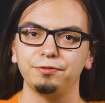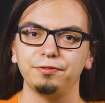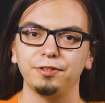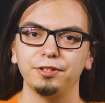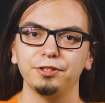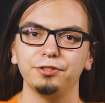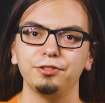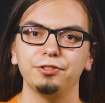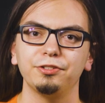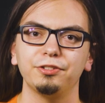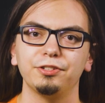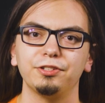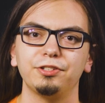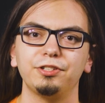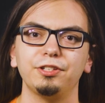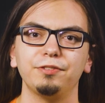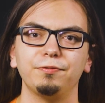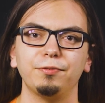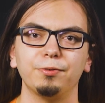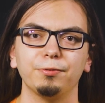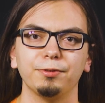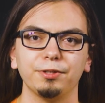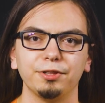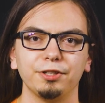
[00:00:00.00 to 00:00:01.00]
functions of
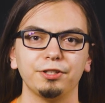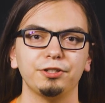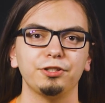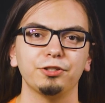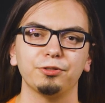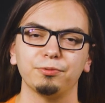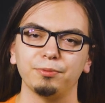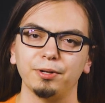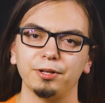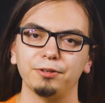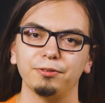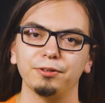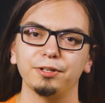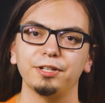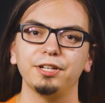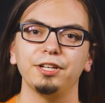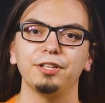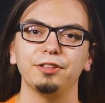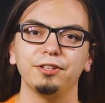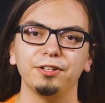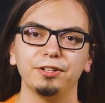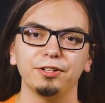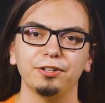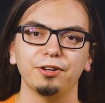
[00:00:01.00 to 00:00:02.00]
civil religious rhetoric
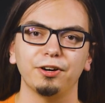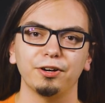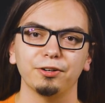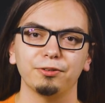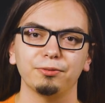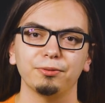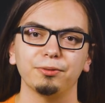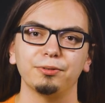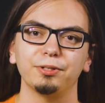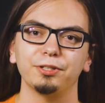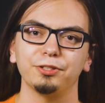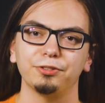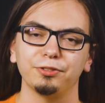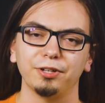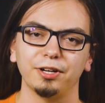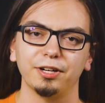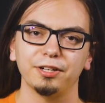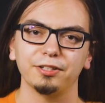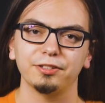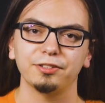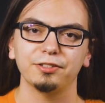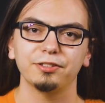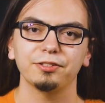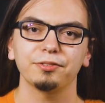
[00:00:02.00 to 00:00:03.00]
in the inaugural
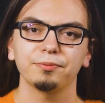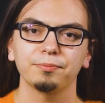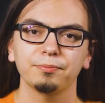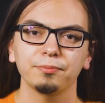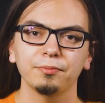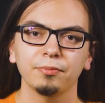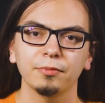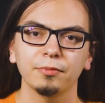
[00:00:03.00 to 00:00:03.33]
address.